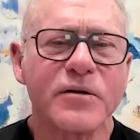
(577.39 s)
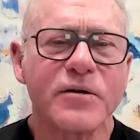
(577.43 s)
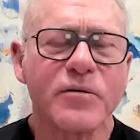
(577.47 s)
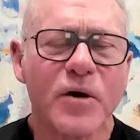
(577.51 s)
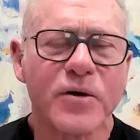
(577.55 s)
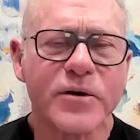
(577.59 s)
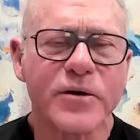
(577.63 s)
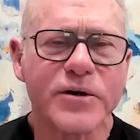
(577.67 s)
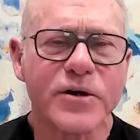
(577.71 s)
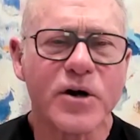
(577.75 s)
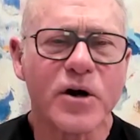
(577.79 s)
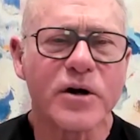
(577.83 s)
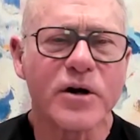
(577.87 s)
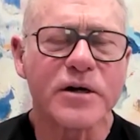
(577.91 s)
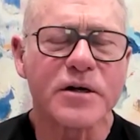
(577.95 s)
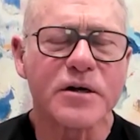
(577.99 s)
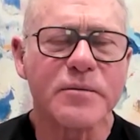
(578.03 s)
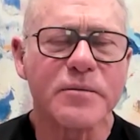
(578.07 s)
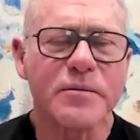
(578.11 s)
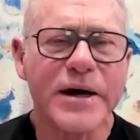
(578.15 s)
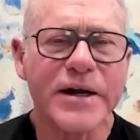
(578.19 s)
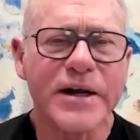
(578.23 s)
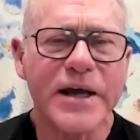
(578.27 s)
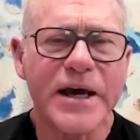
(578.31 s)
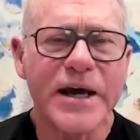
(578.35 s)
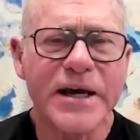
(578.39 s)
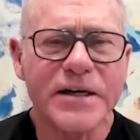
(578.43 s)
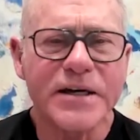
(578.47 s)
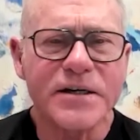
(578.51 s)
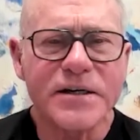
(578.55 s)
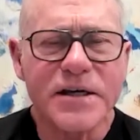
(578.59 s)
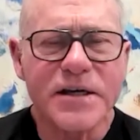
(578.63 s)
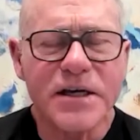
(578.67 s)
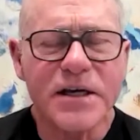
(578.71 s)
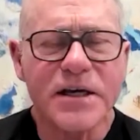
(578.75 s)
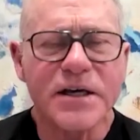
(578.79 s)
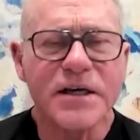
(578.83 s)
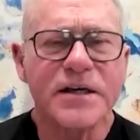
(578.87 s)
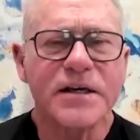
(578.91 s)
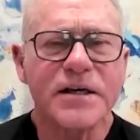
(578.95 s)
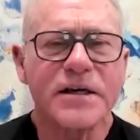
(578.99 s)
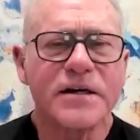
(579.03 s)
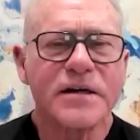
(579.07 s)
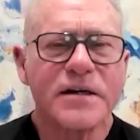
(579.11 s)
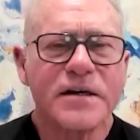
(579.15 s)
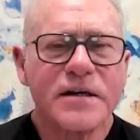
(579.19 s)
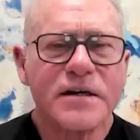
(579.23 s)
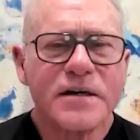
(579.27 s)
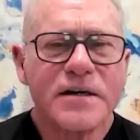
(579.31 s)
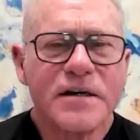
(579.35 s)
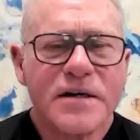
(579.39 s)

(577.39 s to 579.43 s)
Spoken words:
You wrote an article about 8 key